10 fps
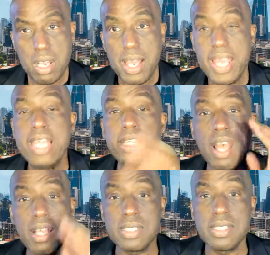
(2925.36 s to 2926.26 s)
He's
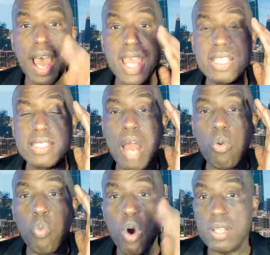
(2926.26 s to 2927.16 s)

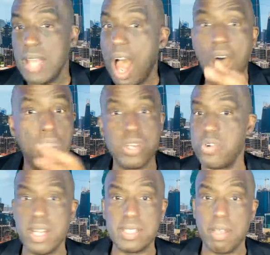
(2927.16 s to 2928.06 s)
not worth
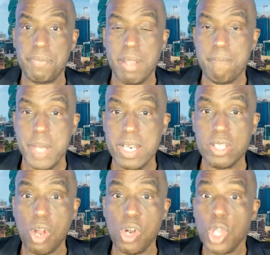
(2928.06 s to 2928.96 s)
$100 and something
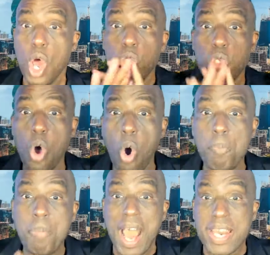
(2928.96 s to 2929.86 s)
billion.
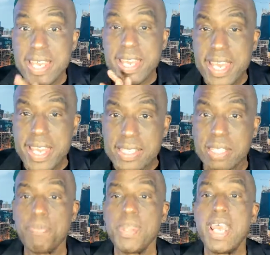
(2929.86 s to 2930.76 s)
Nobody
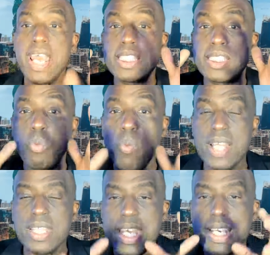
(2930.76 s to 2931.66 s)
is. It's the
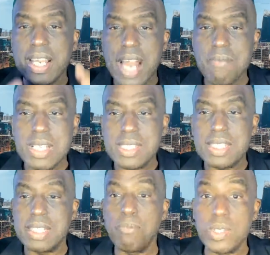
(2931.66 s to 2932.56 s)
way the economic
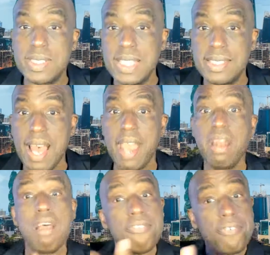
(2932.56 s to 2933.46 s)
system was designed
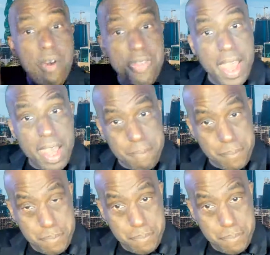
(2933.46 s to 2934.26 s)
for them.